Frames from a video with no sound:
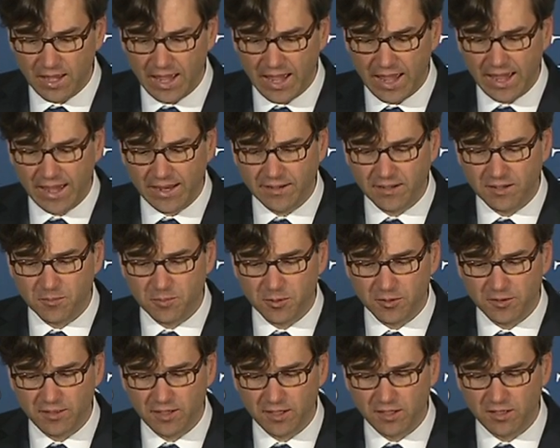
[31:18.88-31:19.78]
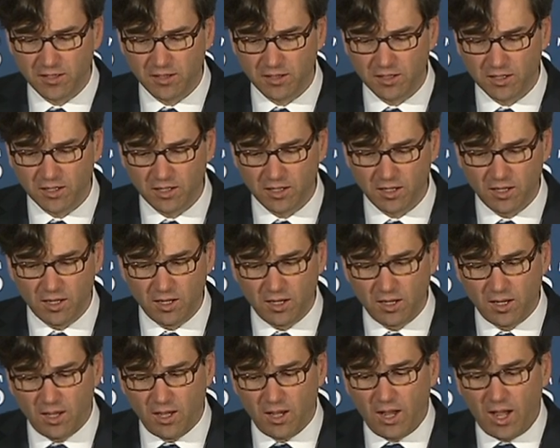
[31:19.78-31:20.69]
And in particular,
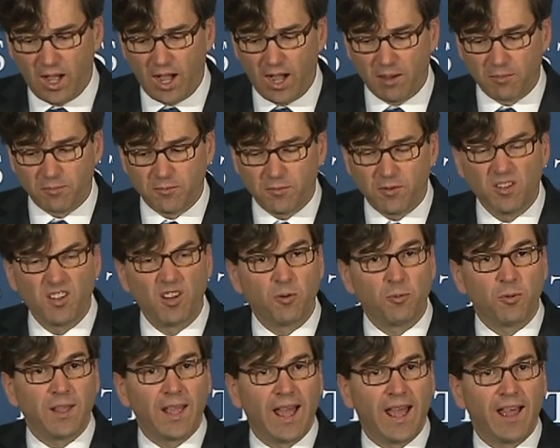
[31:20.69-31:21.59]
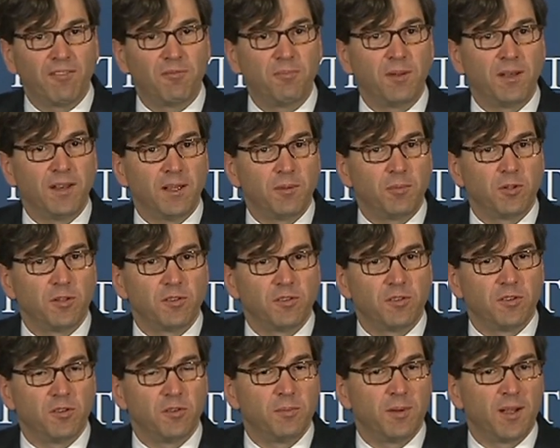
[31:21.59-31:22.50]
you know, we have been able
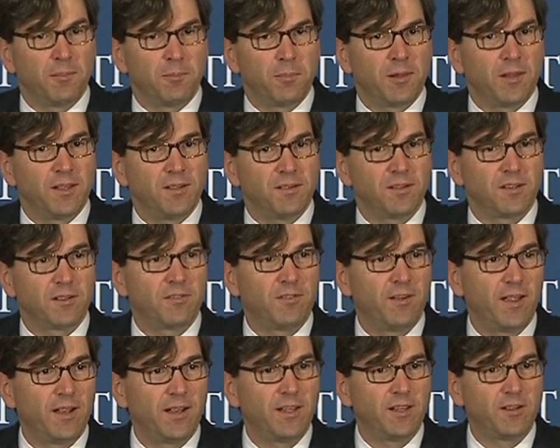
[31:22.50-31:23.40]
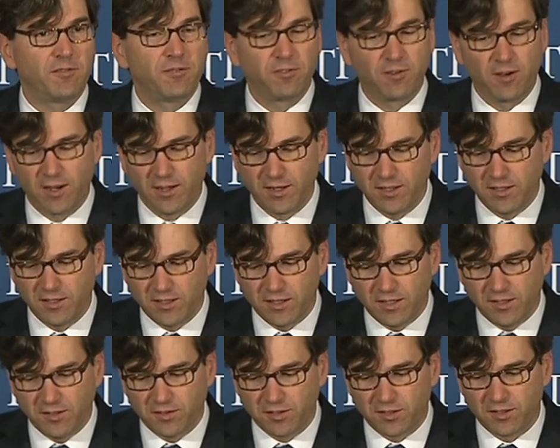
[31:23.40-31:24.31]
to, by placing Fannie and Freddie
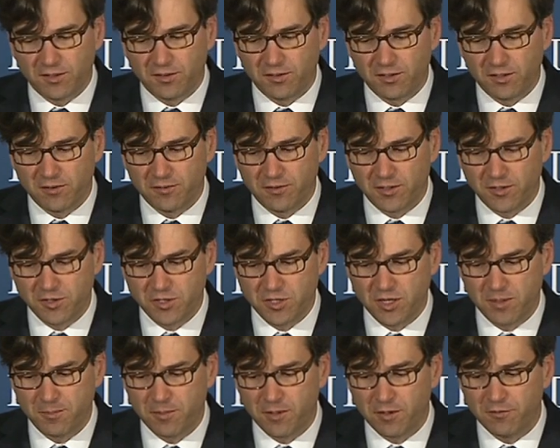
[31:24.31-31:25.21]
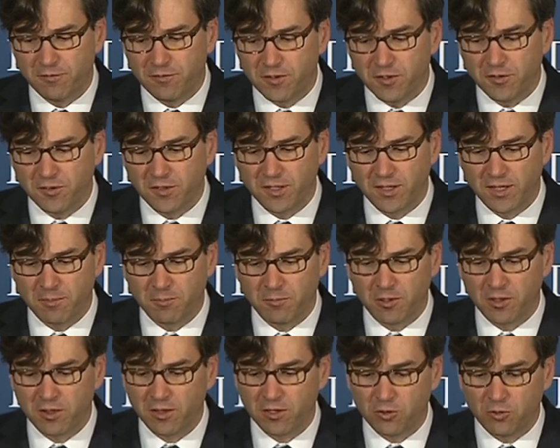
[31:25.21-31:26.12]
into conservatorship and infusing them
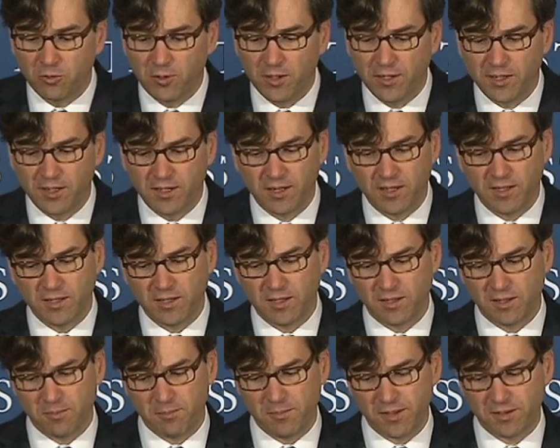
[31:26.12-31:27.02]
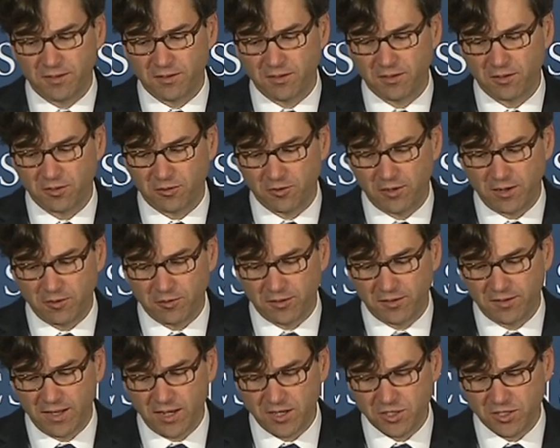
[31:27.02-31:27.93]
with liquidity in the midst of the Great
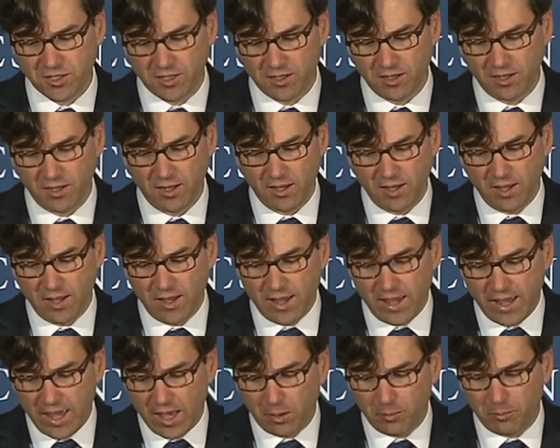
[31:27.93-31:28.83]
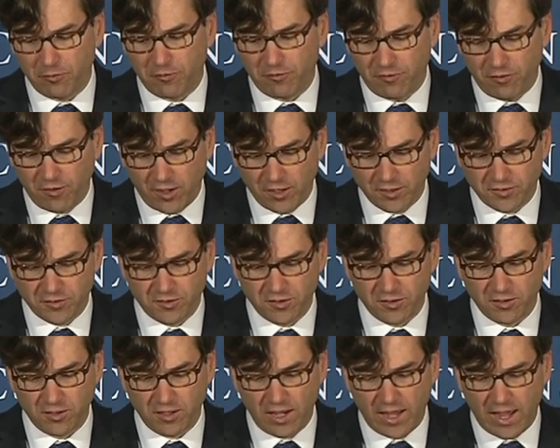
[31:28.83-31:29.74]
Recession, help
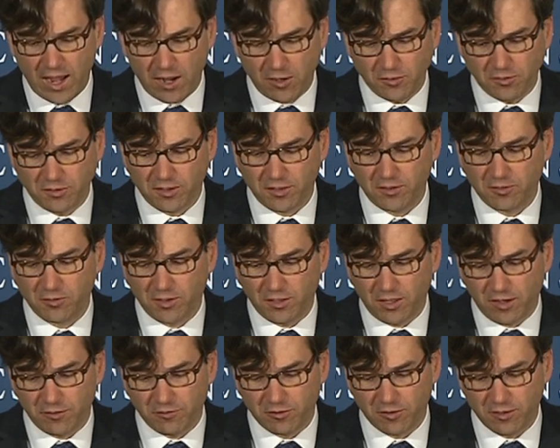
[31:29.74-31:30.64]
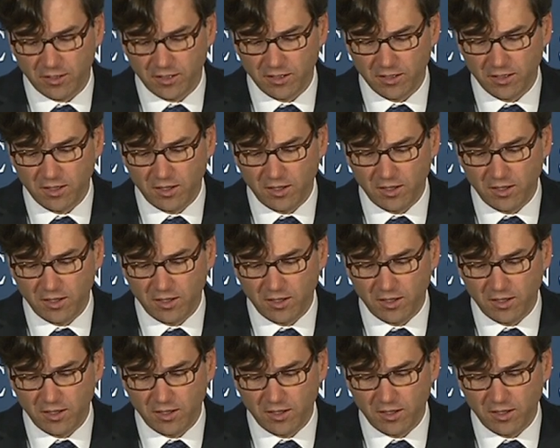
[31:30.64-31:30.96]
foster a housing recovery.